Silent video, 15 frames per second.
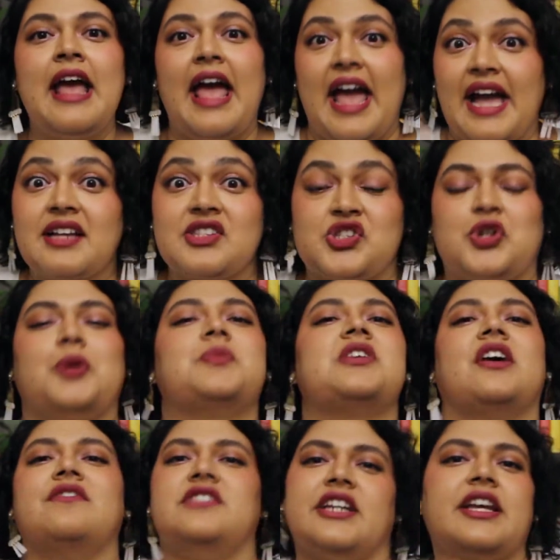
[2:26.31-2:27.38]
excerpts
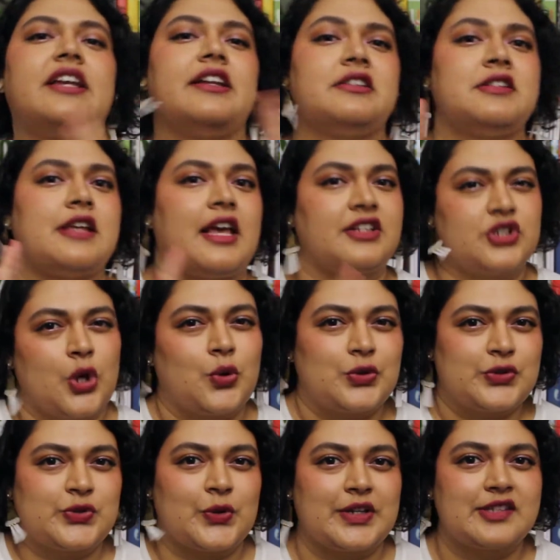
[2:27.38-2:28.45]
of Dickens and
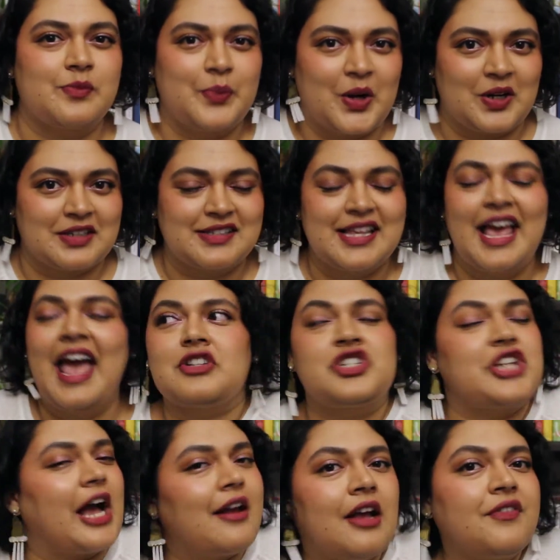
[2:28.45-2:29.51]
Tolstoy's books.
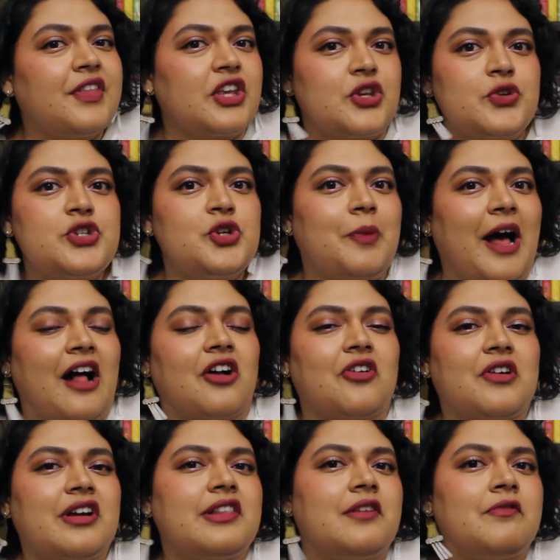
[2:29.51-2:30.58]
Shout out the YouTube
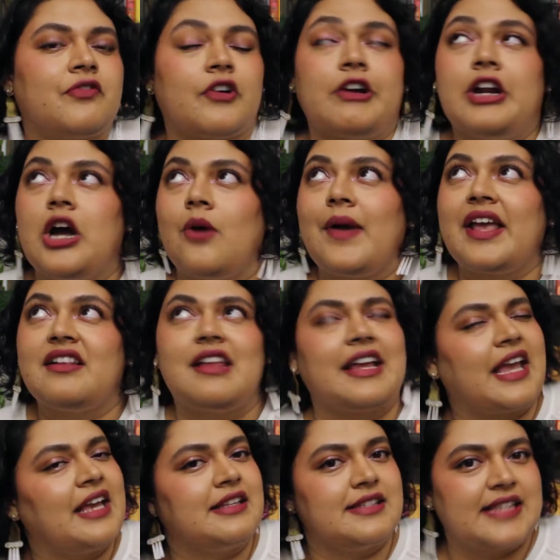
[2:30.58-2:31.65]
algorithm for knowing
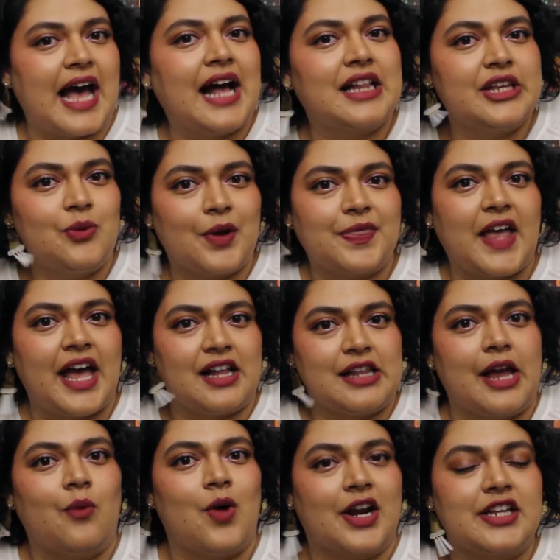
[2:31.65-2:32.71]
like exactly what the hell
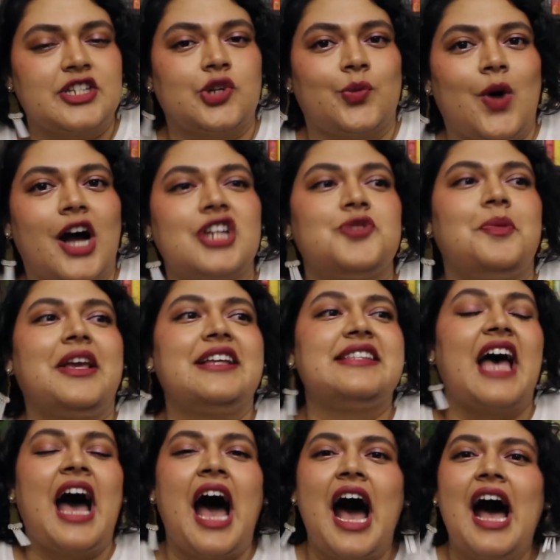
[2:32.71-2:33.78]
I wanted to watch, because
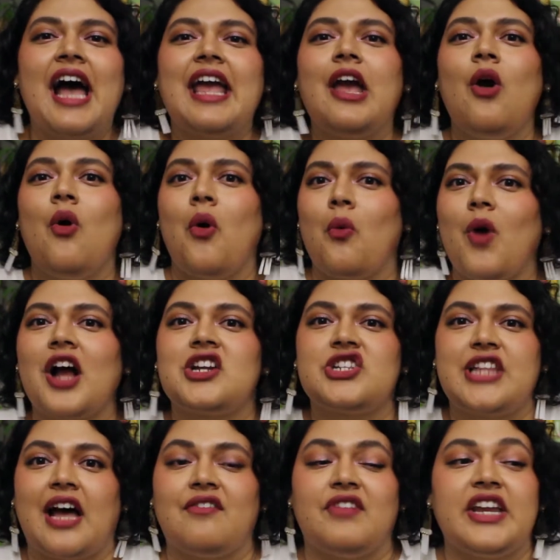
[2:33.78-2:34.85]
I watched
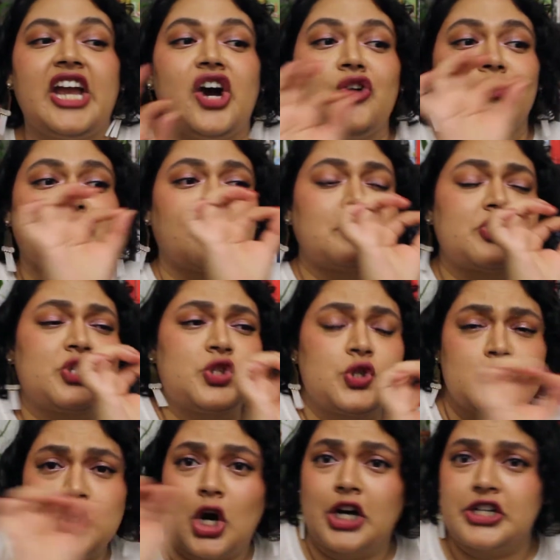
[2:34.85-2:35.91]
that video from
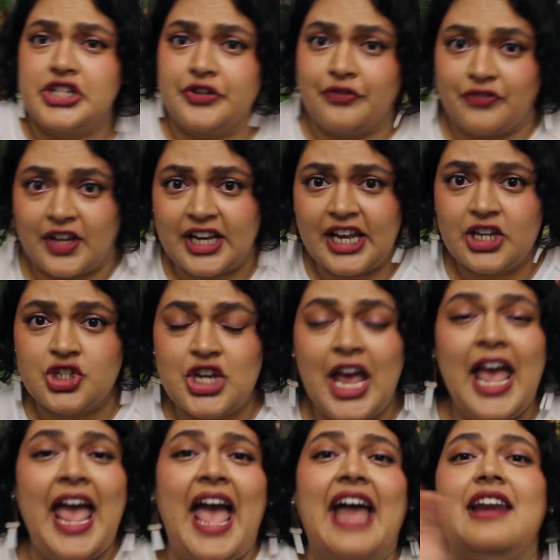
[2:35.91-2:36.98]
start to finish.
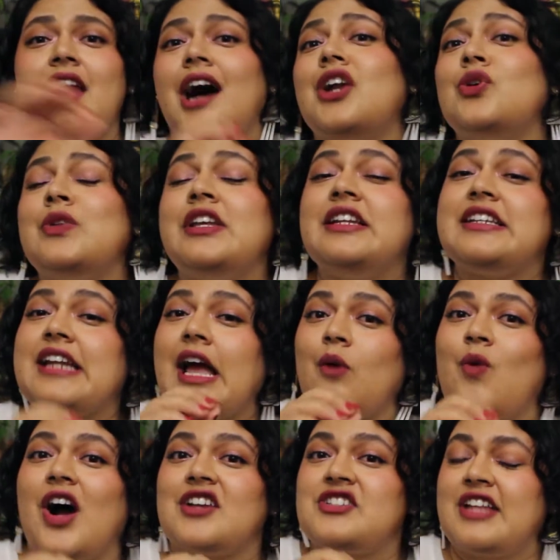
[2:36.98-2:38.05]
And not only did I
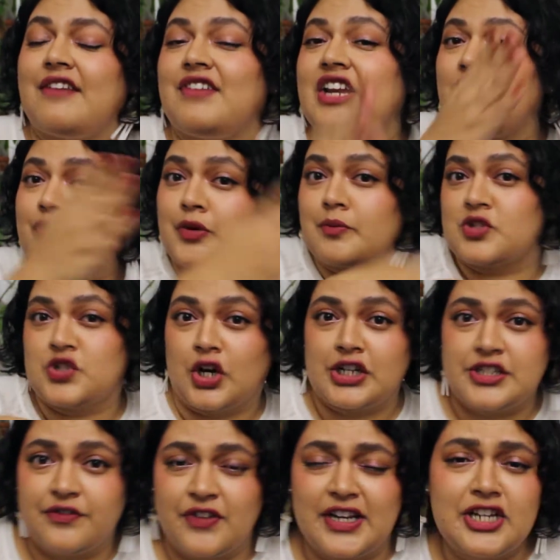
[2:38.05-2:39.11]
watch that video from start
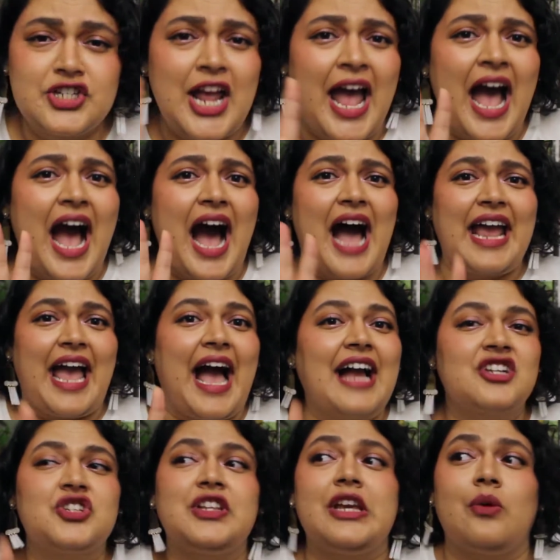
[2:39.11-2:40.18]
to finish, I
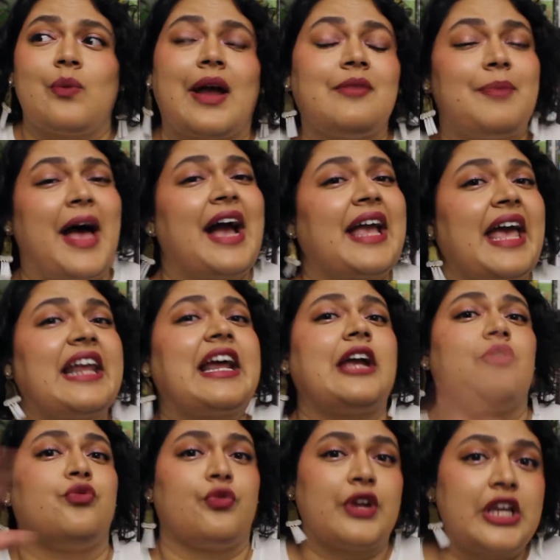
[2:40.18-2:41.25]
actually went back and I
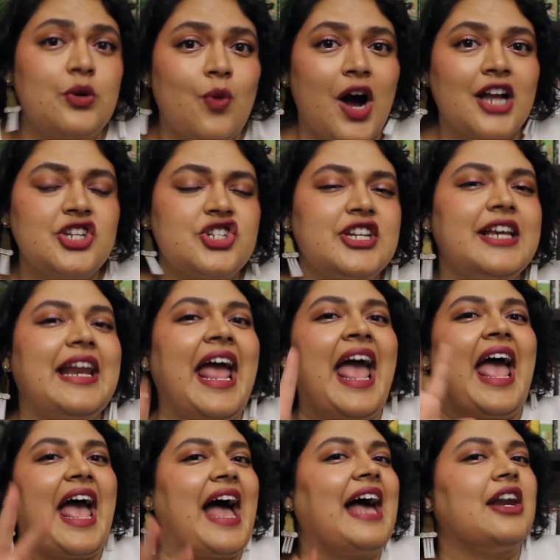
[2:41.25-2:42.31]
rewatched it
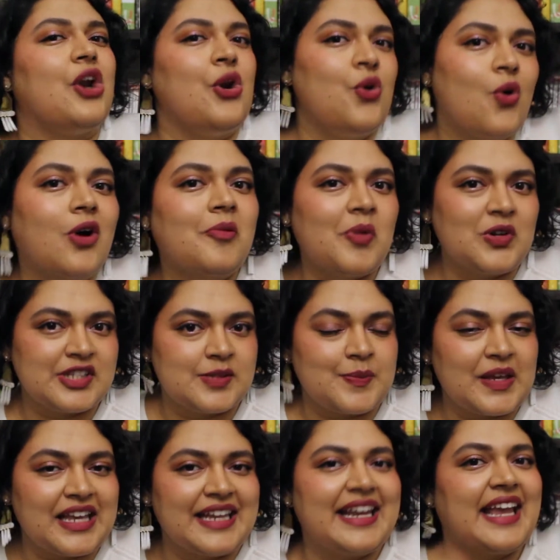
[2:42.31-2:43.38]
at normal
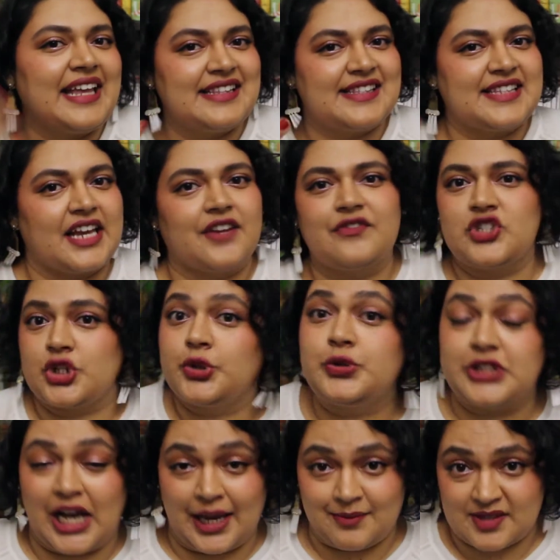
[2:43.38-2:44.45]
speed instead of 2
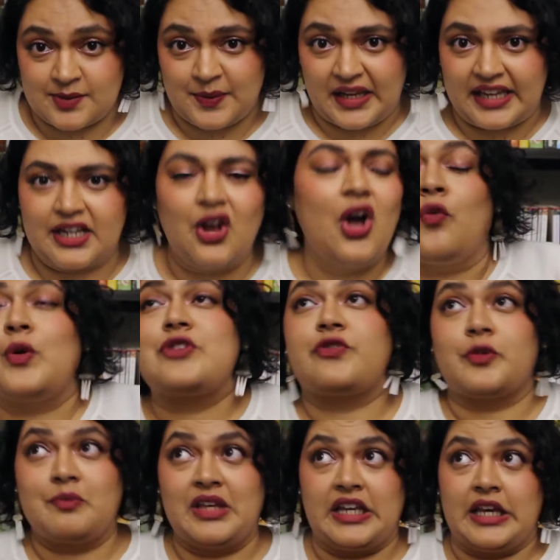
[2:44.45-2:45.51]
times speed, which
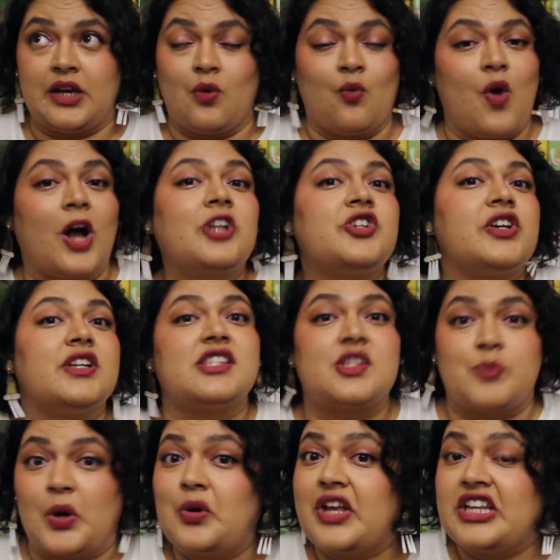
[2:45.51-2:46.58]
for me, watching a
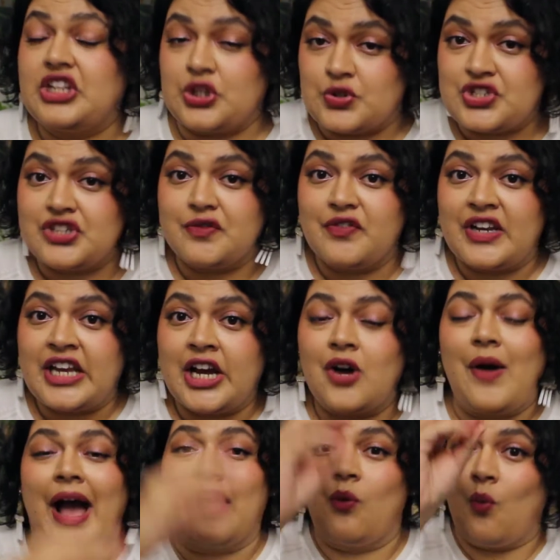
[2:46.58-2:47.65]
spoken YouTube
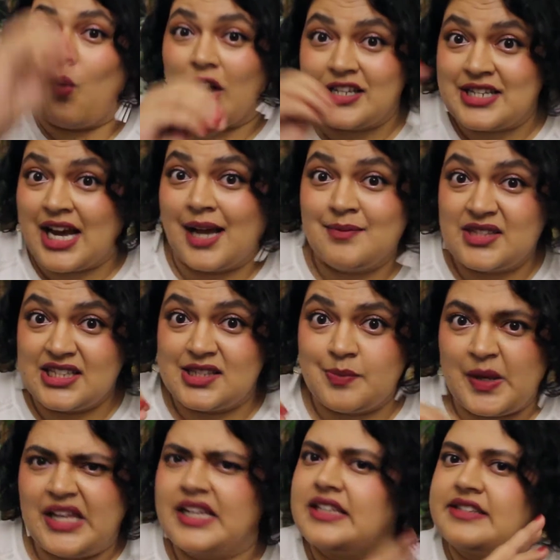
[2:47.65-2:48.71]
video at 1 times the
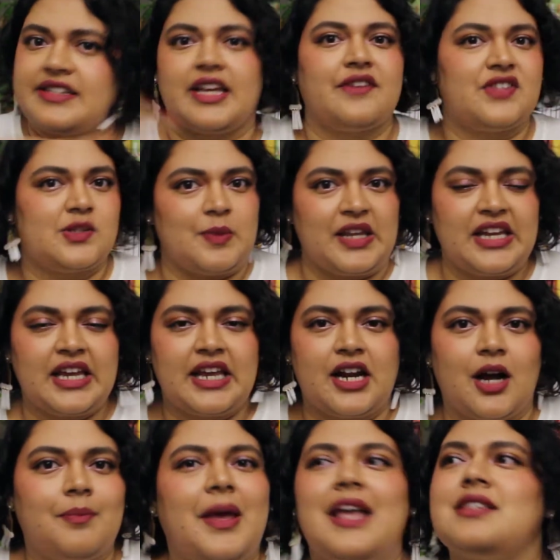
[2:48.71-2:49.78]
speed instead of speeding it
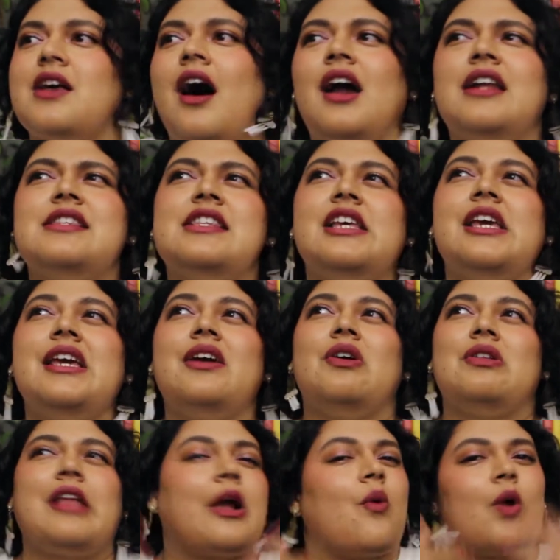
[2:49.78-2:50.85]
up, it's honestly
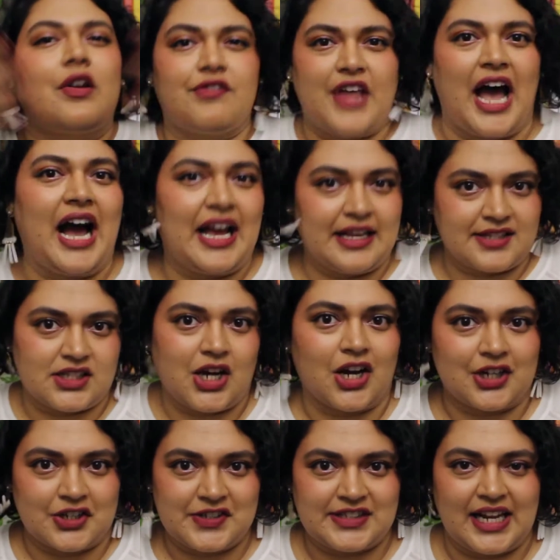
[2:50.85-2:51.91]
like one of the highest
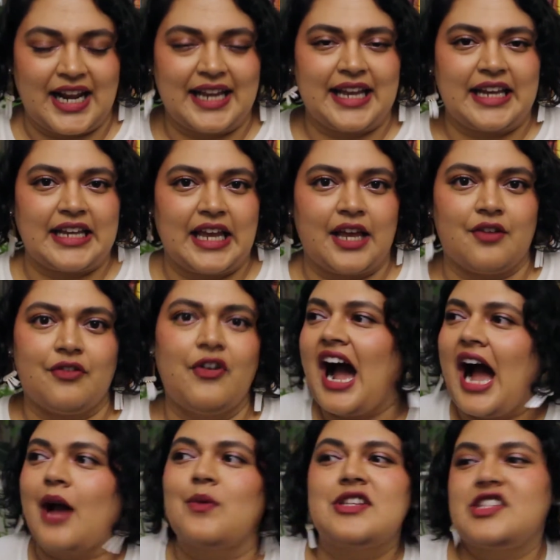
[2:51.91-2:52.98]
honors that I can give.
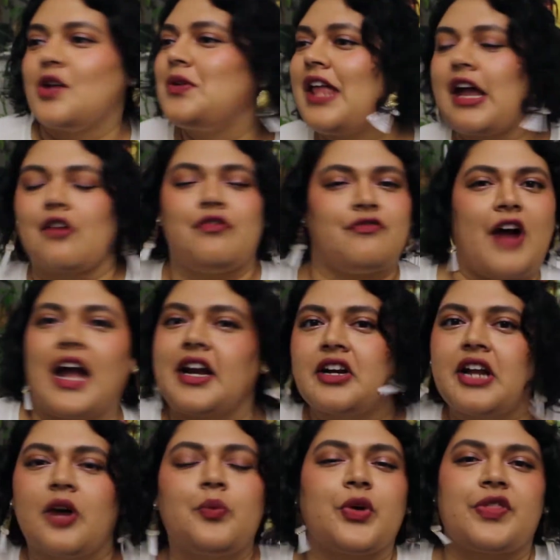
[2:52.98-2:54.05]
I was so like
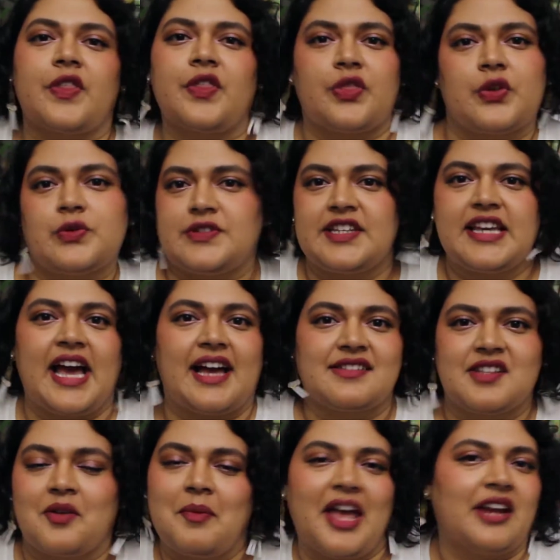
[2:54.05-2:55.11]
fired up with
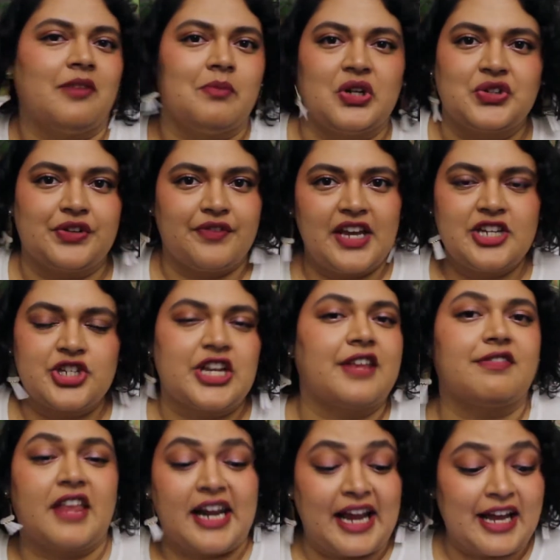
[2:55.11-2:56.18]
enthusiasm and motivation
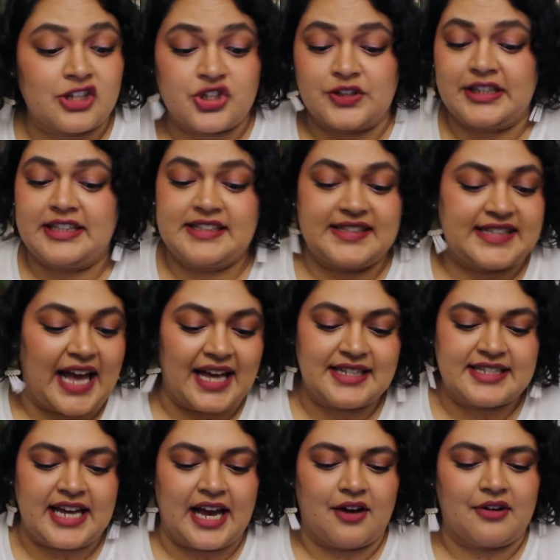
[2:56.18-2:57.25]
that I actually sat
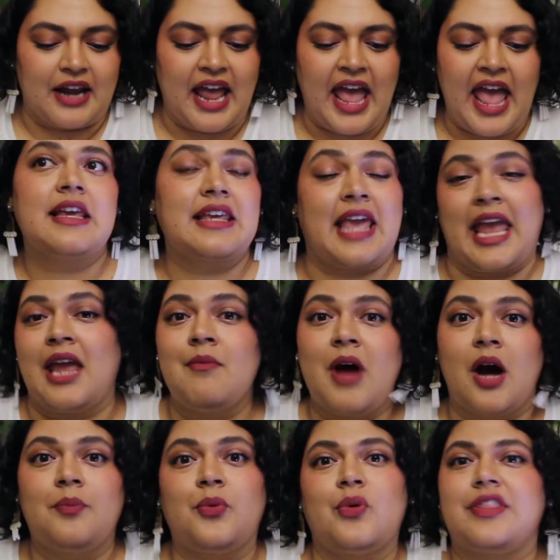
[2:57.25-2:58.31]
down, came
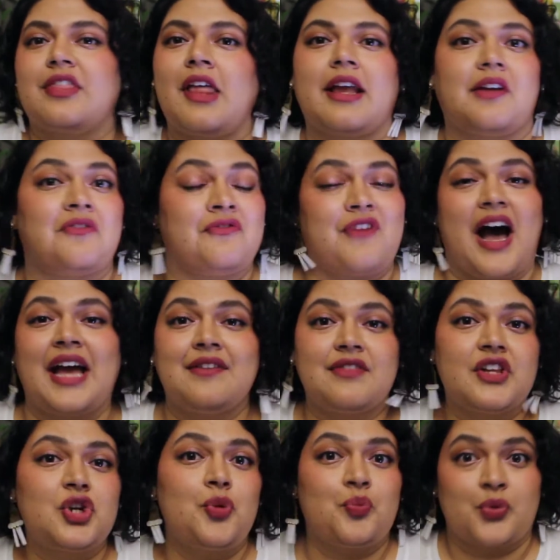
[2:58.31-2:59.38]
up with like 5
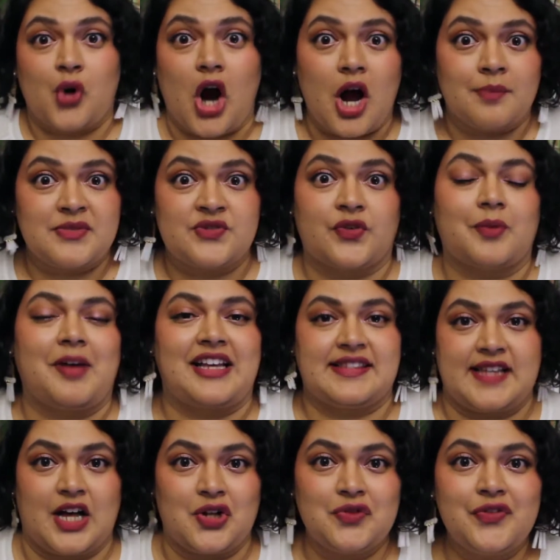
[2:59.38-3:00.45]
little prompts for
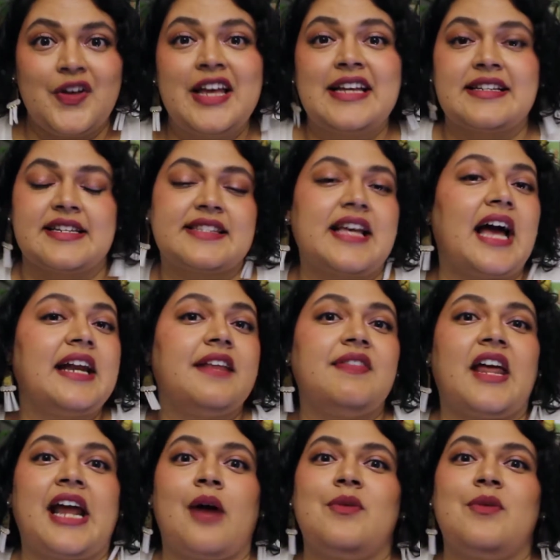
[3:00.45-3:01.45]
myself, decided that I